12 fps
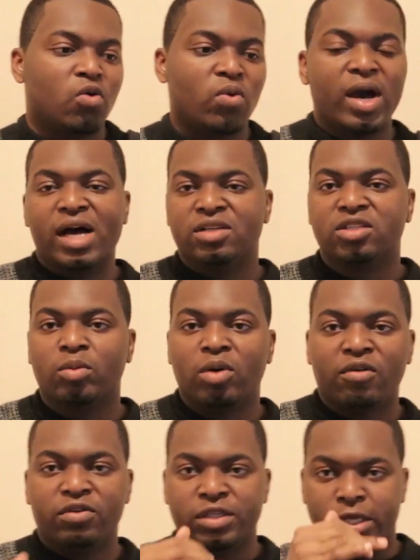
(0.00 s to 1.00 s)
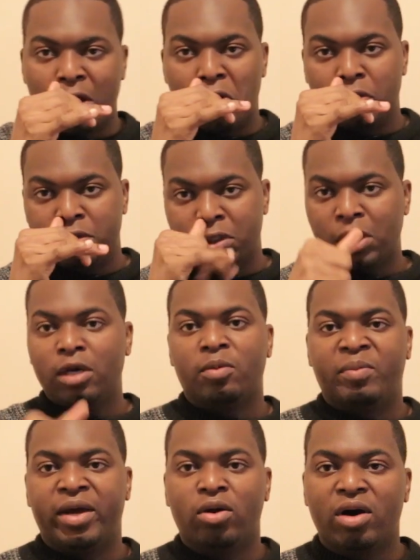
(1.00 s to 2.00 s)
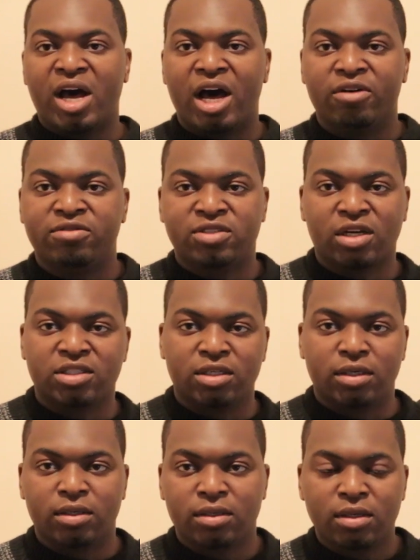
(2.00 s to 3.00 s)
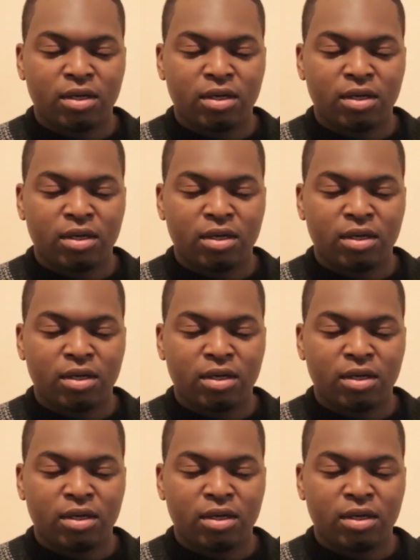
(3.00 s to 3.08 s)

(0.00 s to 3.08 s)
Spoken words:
whereas some other scales may not have such a